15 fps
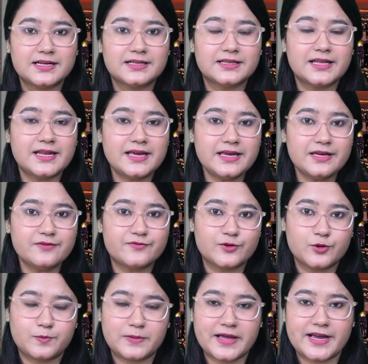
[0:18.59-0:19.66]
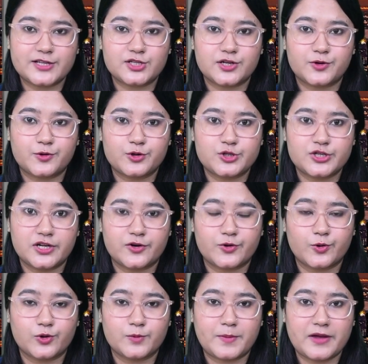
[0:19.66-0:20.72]
Lilia Vu played a crucial
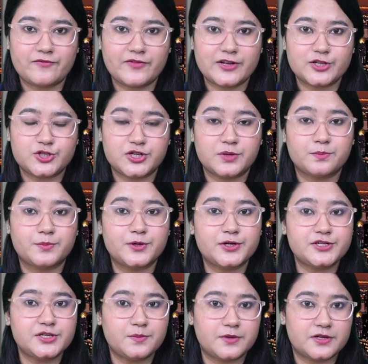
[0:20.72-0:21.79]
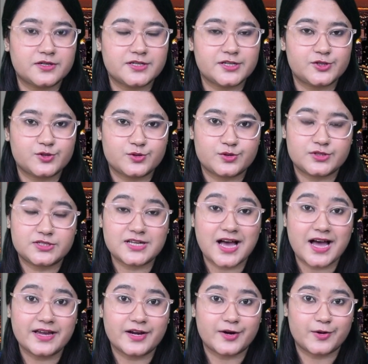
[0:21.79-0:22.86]
role by finishing birdie birdie to
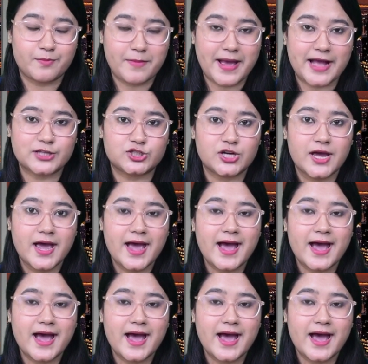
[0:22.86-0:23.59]
tie her match